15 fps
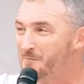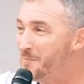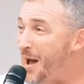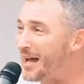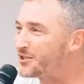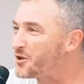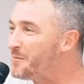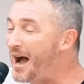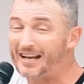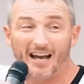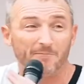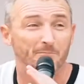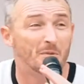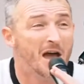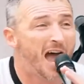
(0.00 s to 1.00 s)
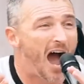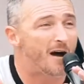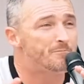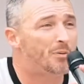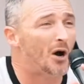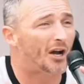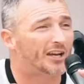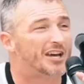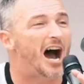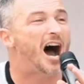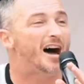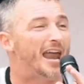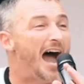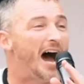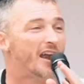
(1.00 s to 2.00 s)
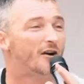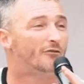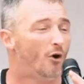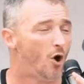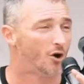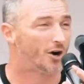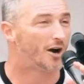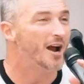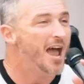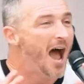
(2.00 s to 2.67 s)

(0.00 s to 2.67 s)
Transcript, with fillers: Pastor Mike, I, I put God out of order.